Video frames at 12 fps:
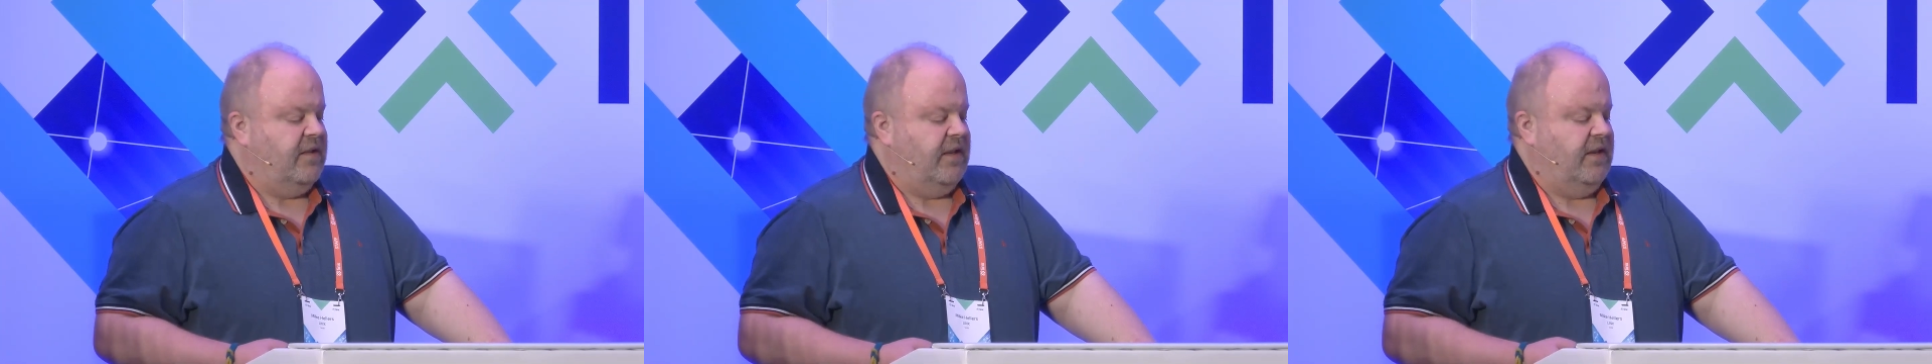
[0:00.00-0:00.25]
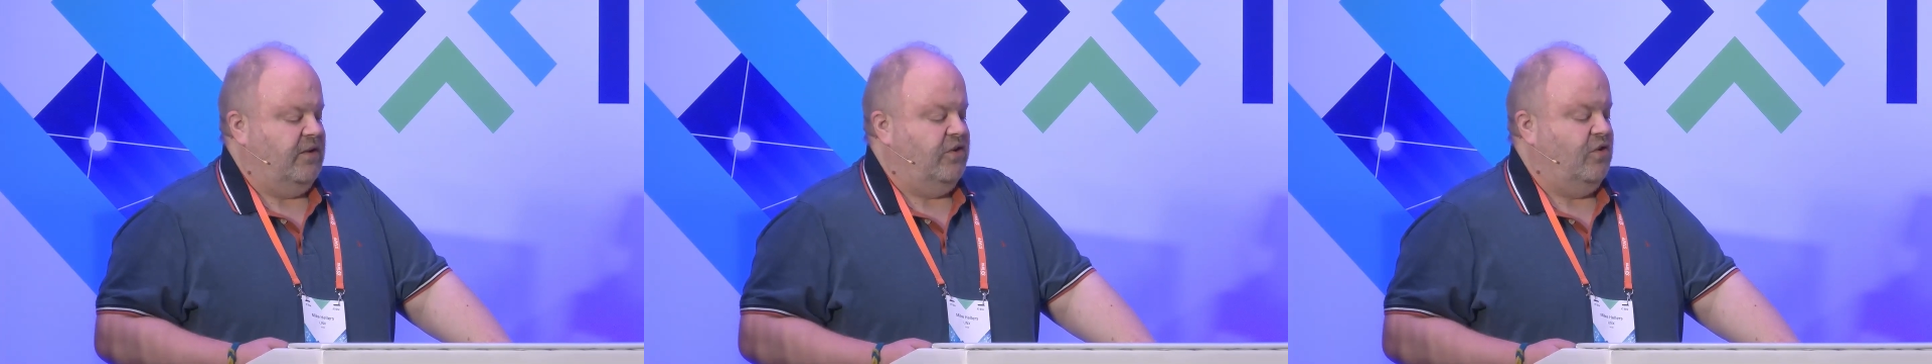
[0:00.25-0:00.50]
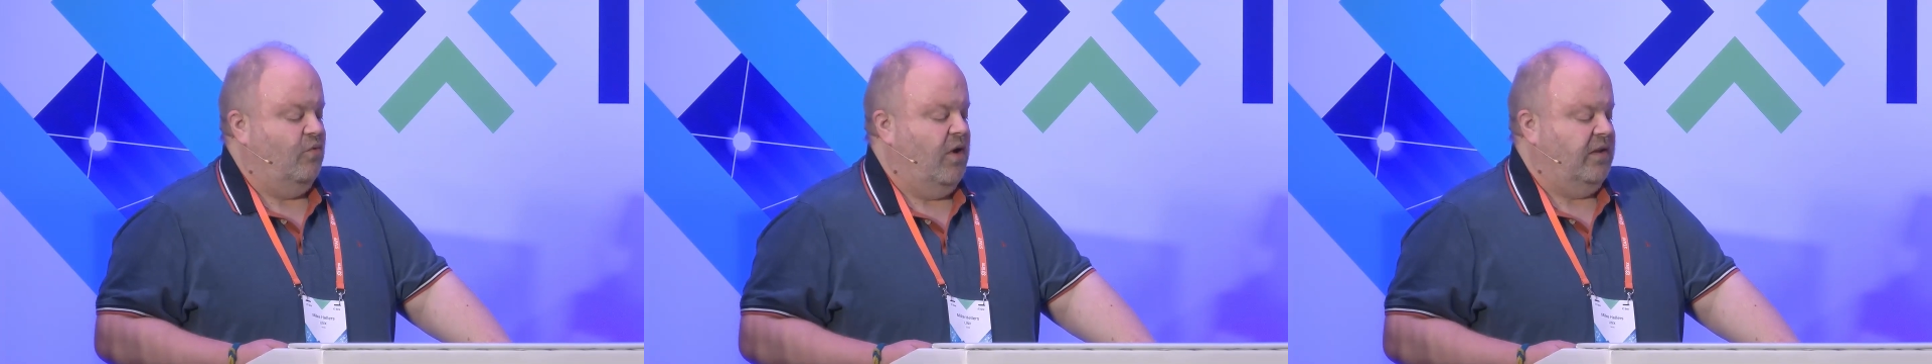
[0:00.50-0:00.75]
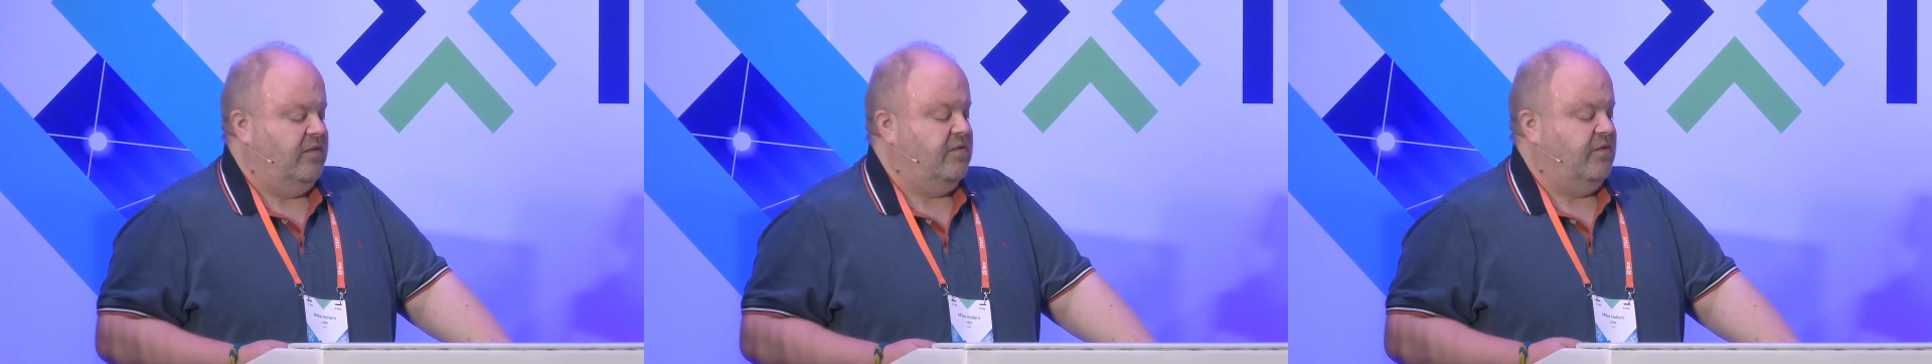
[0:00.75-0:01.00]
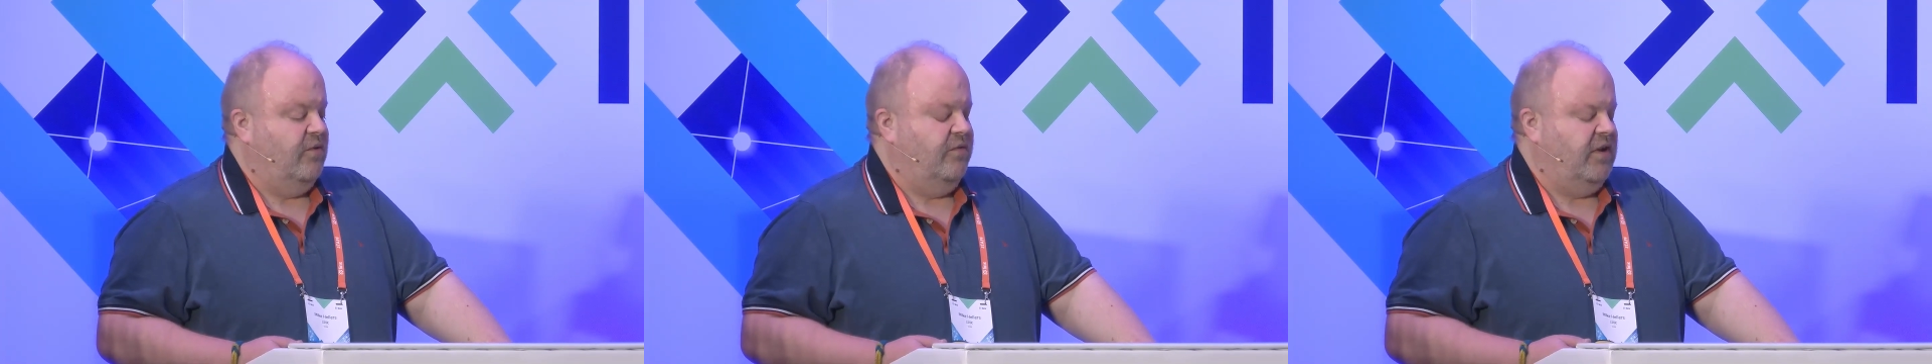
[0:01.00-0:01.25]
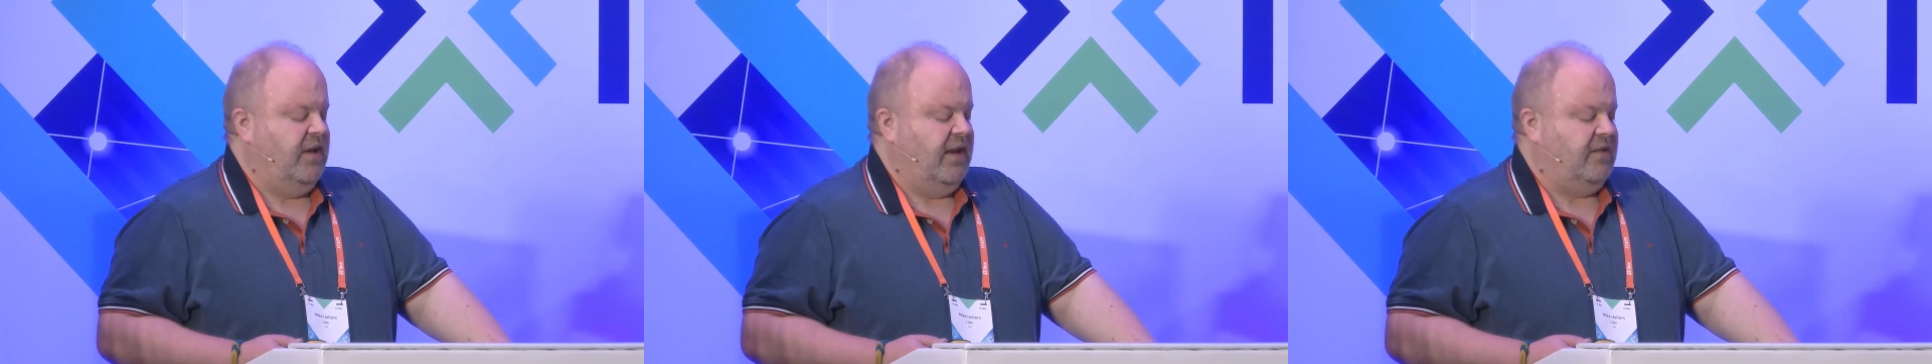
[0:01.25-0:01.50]
in Q1, so over
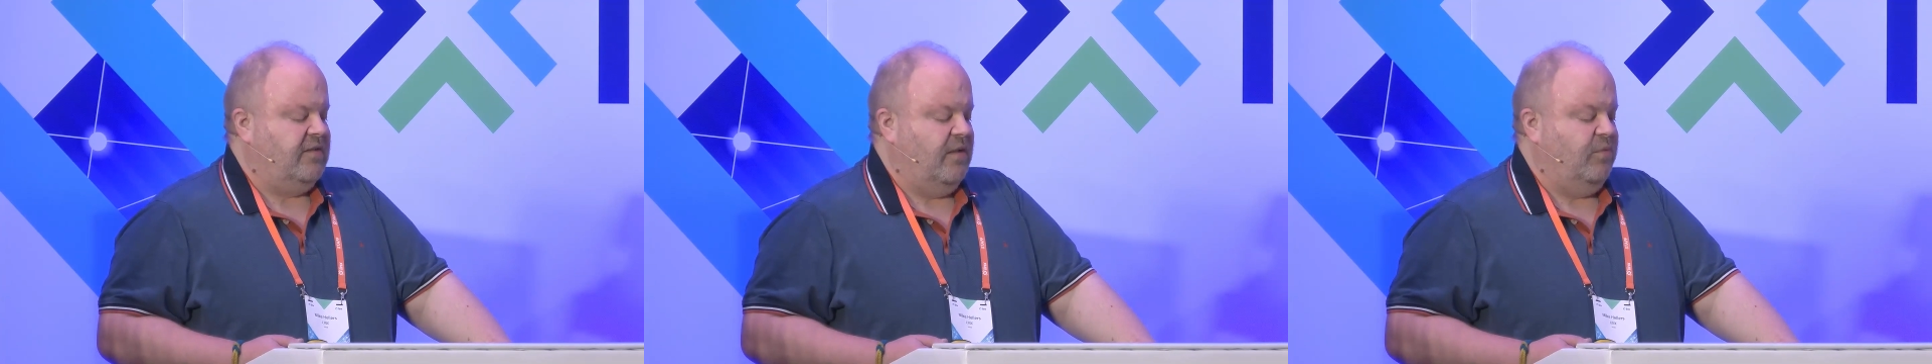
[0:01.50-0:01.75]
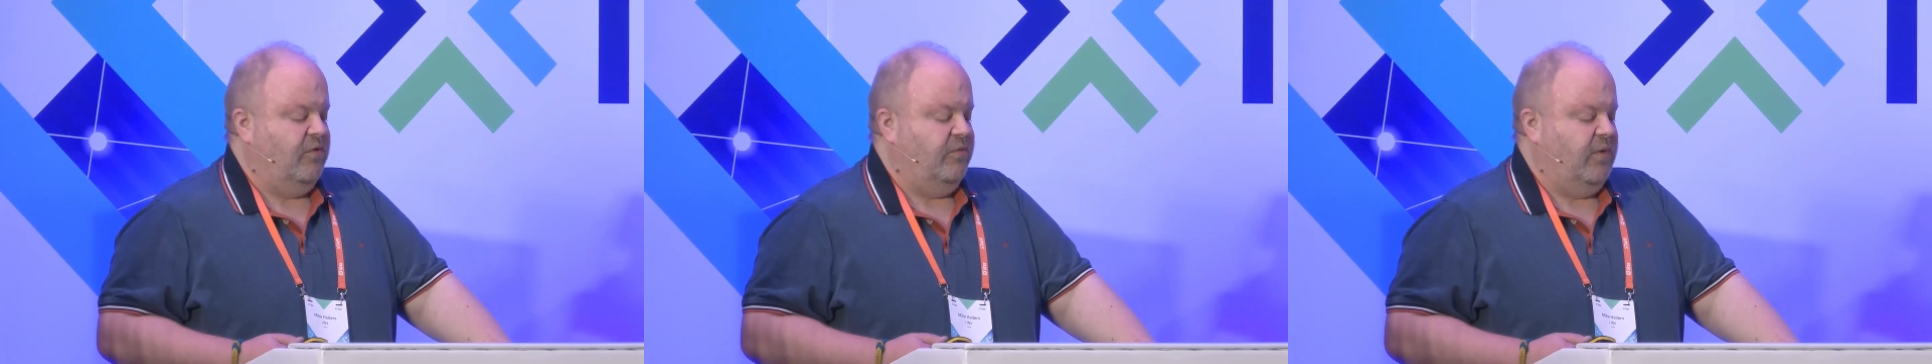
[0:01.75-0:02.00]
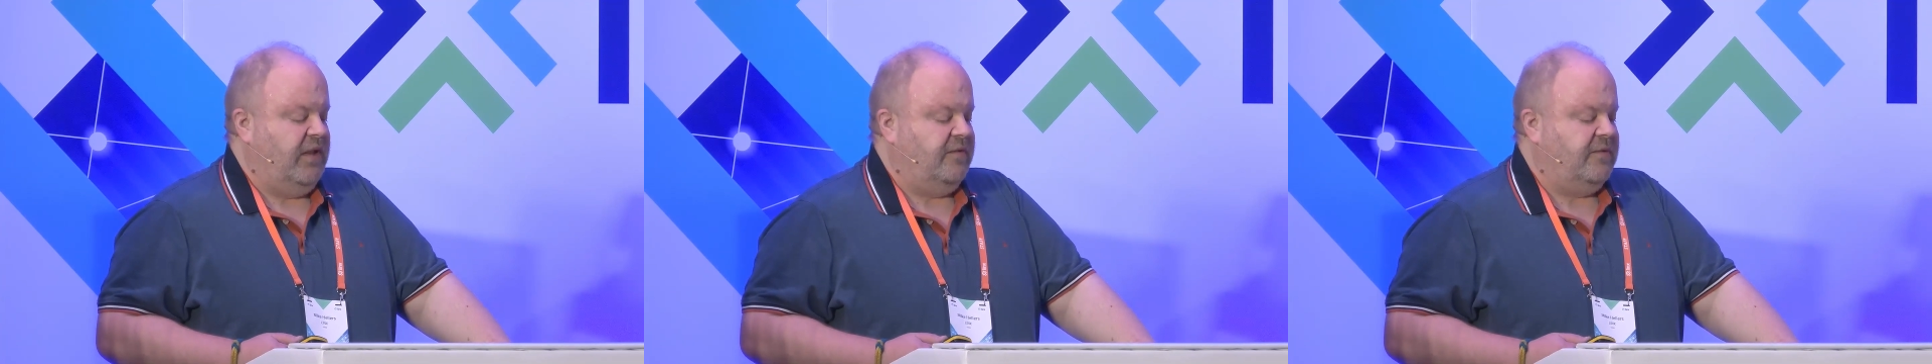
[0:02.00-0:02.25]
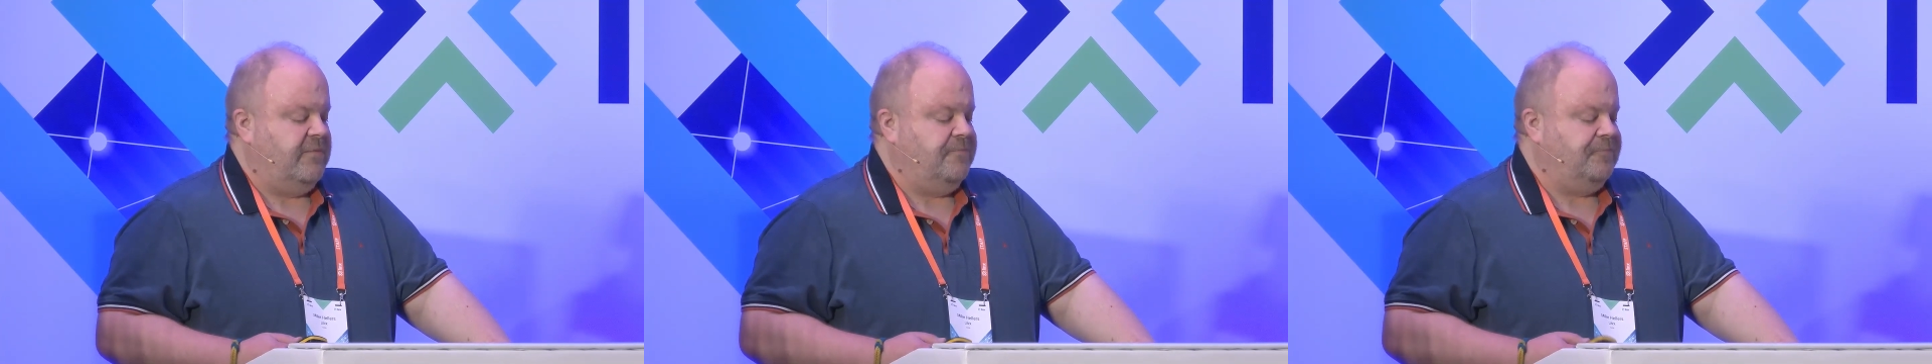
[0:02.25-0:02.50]
the next couple of weeks.